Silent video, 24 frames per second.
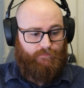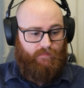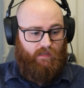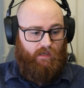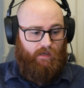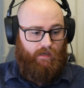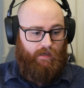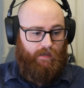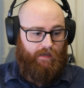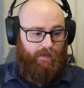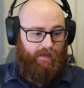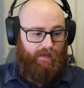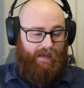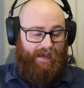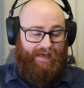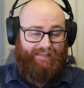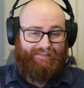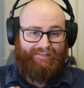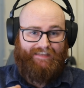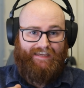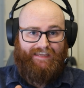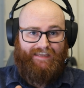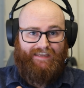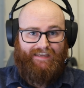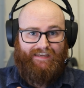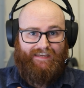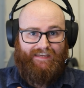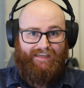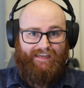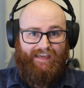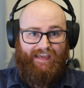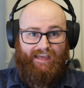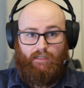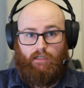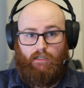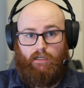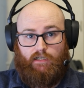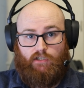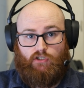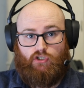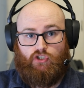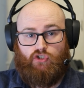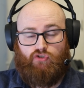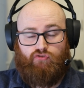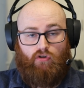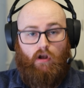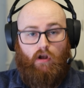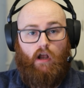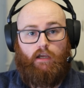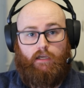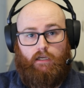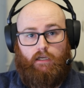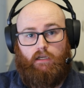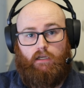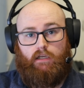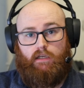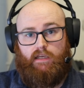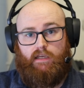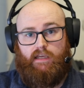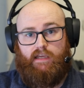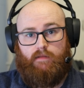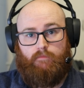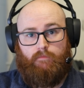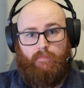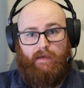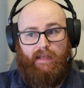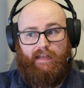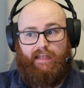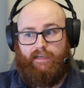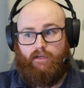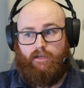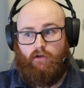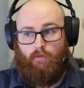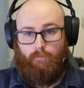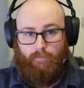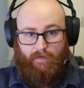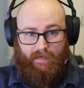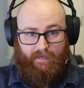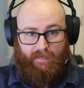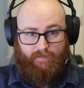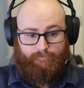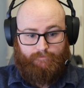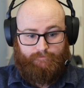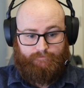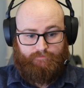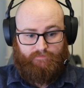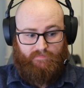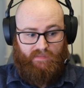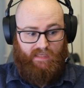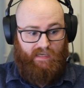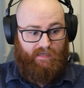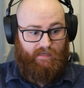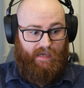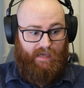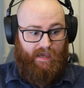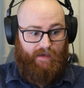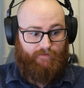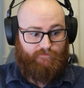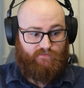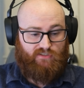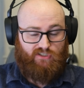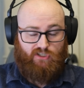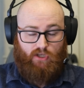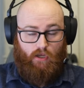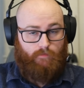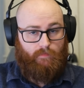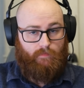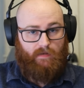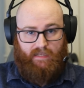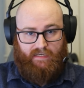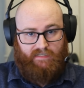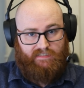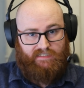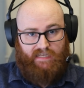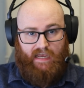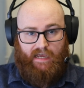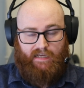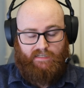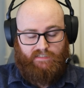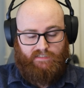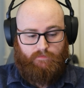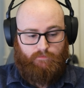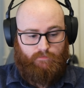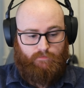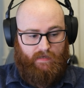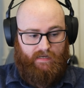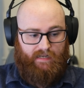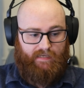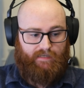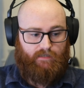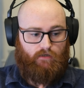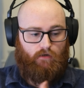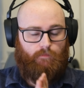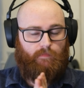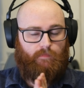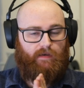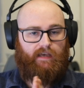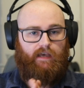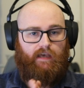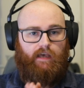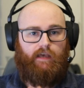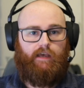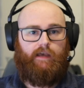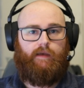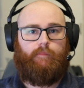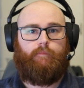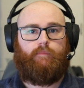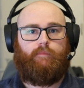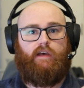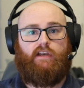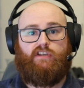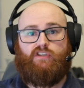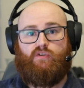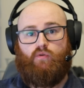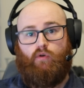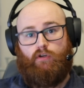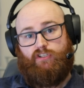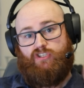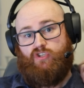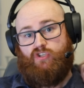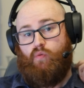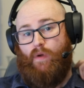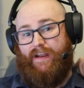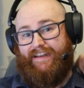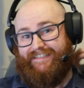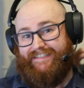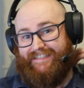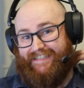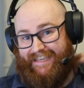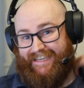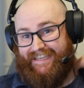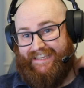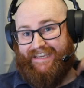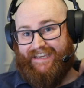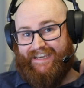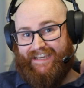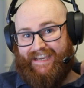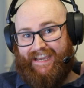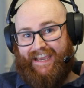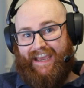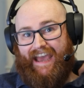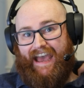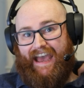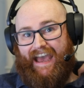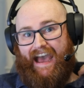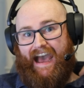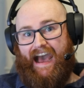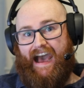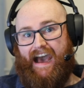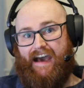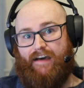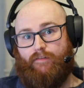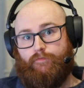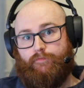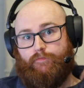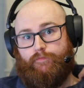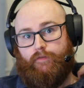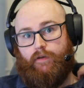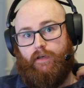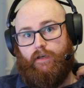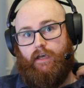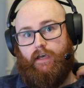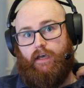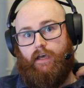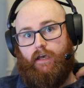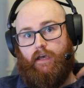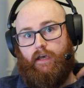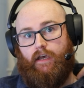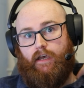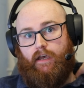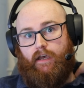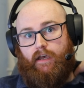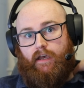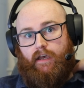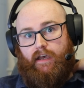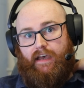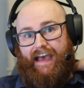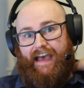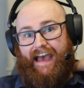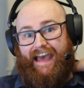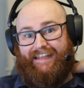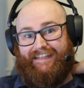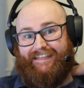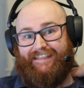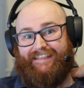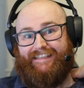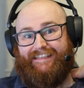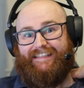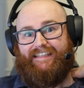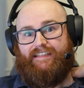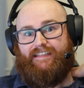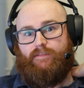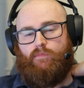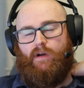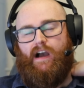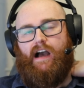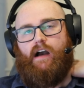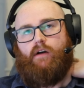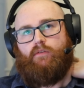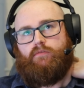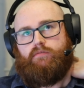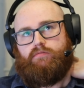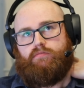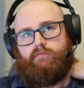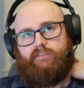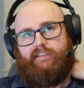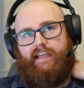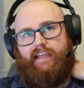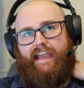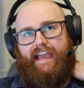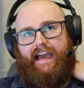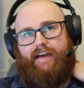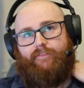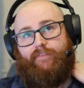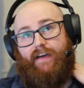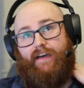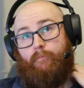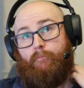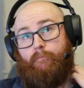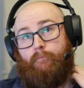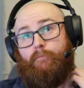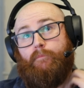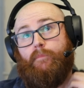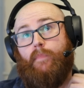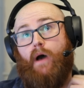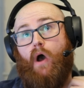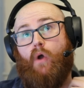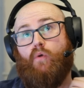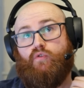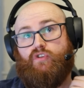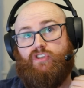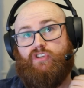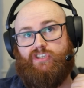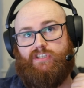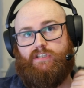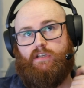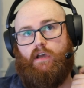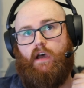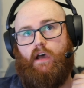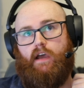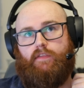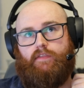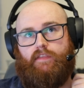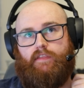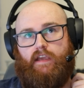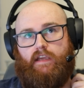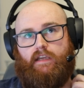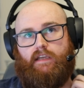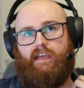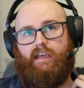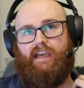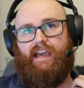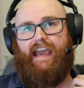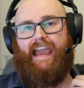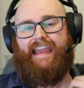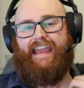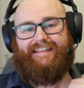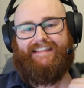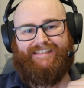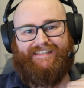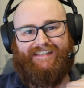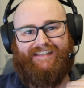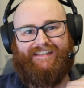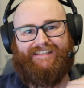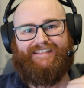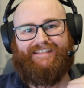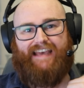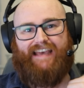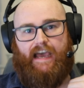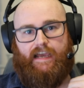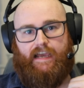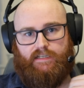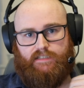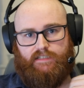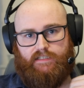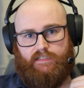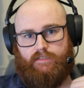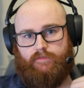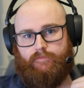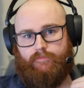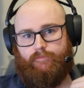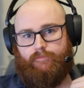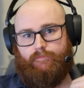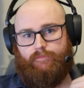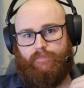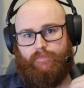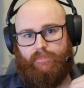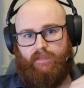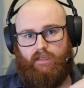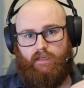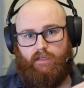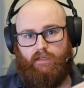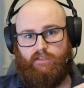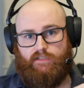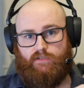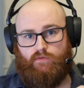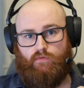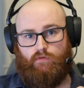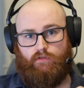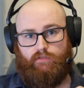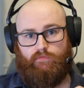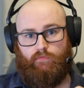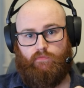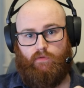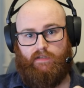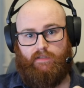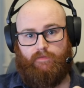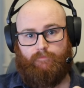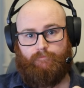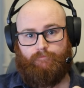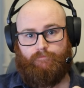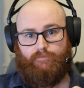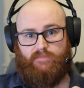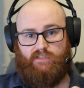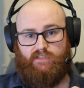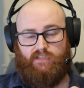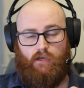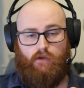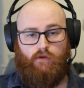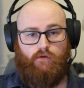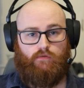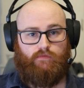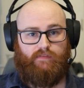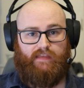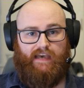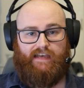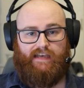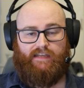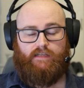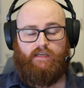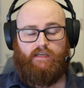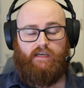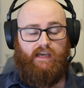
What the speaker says: and they hit like a truck in melee combat. They have so many attacks in melee combat. A squad of 20 have they have at most, I think, 80 attacks. Squad of 20. So that